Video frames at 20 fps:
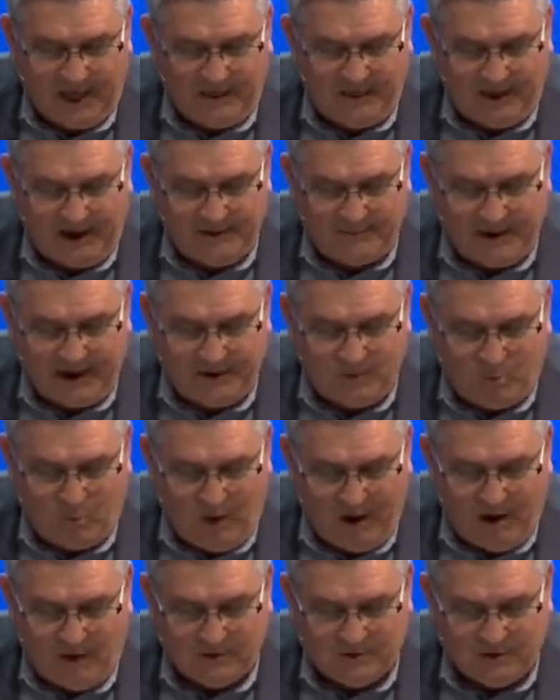they may
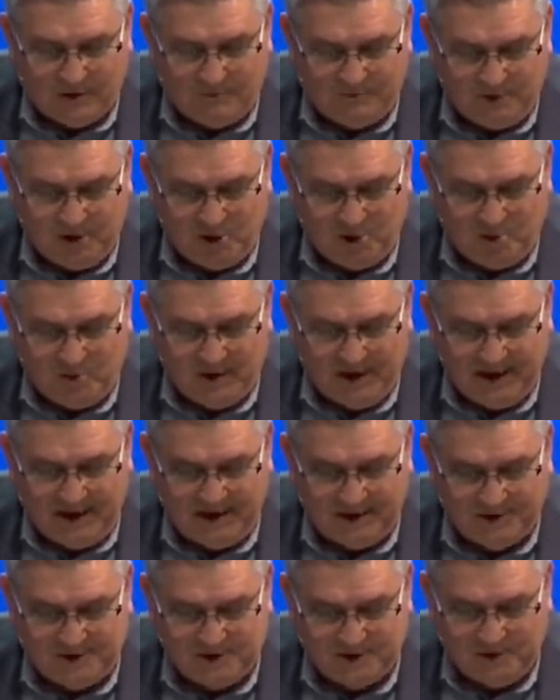welcome you
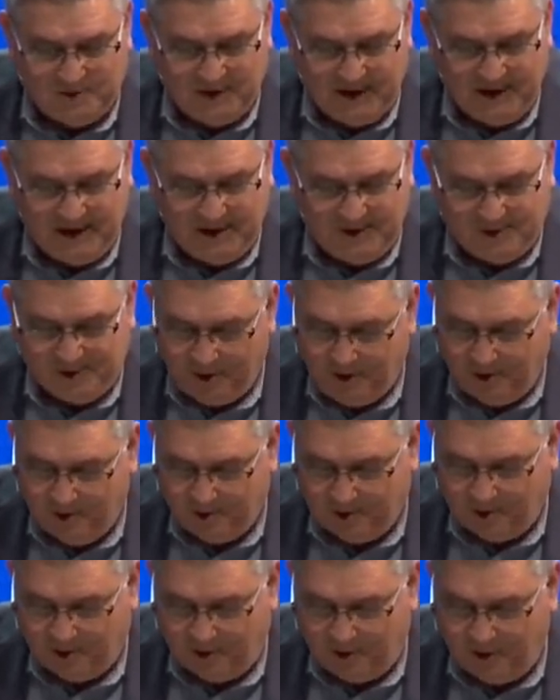into
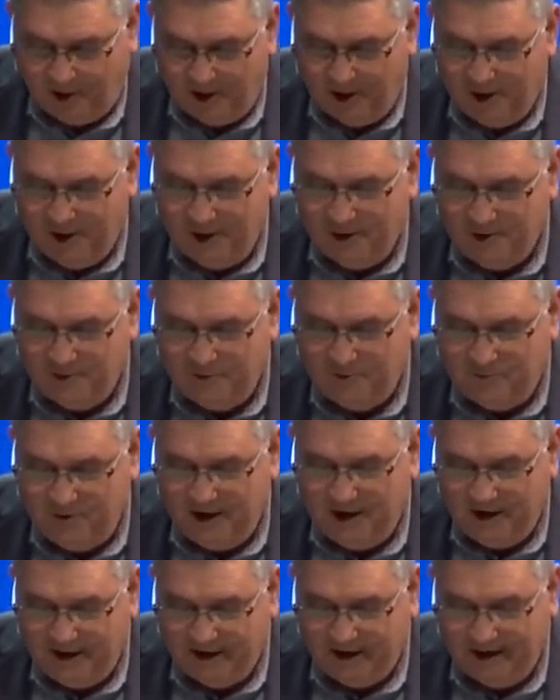eternal
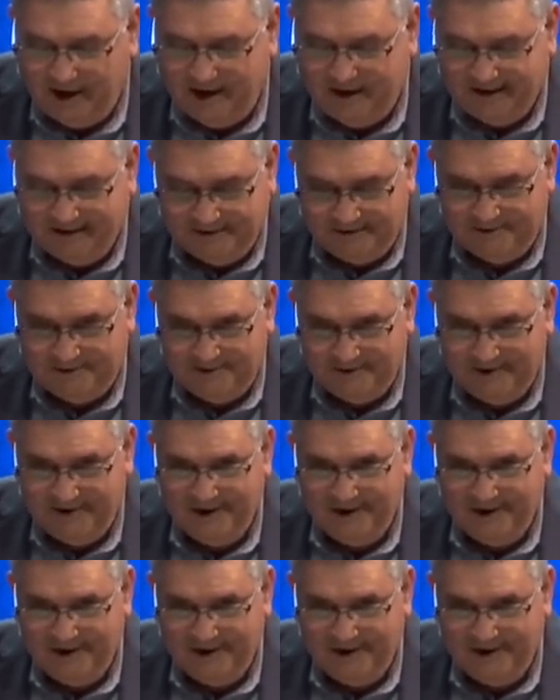dwellings."